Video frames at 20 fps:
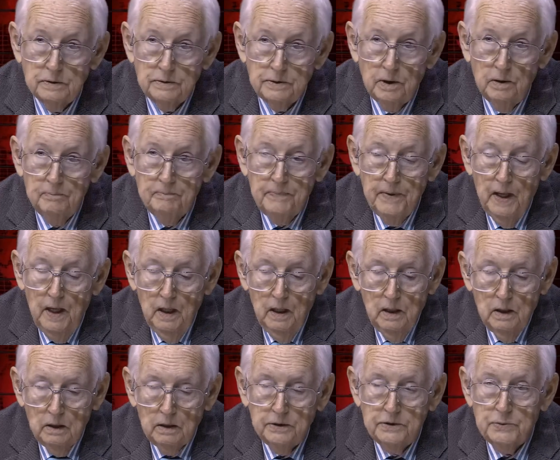So,
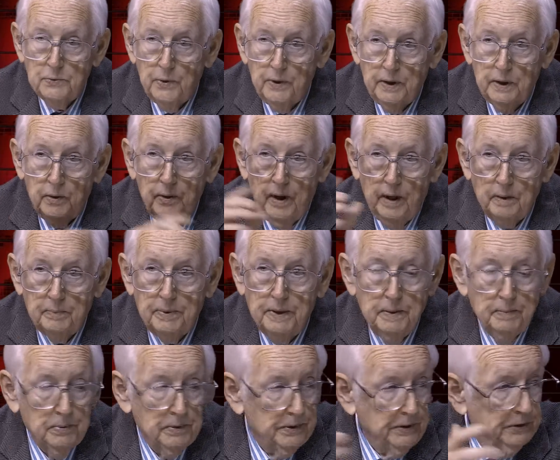because we're in a crowd of
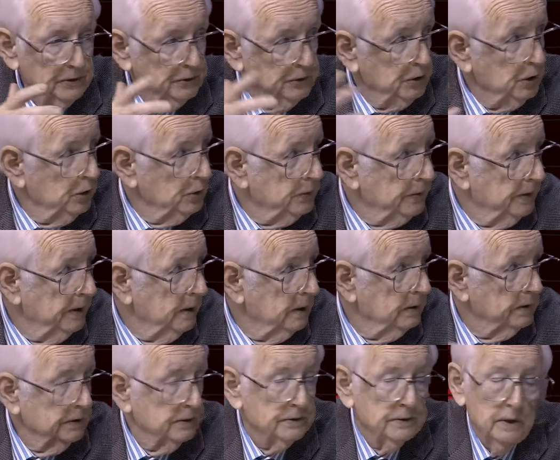people and there's children there
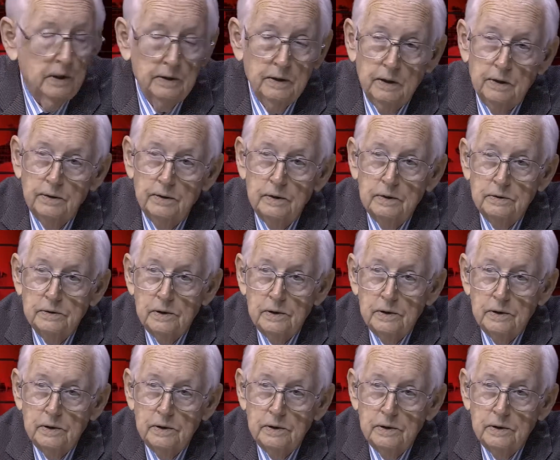and this and the other thing.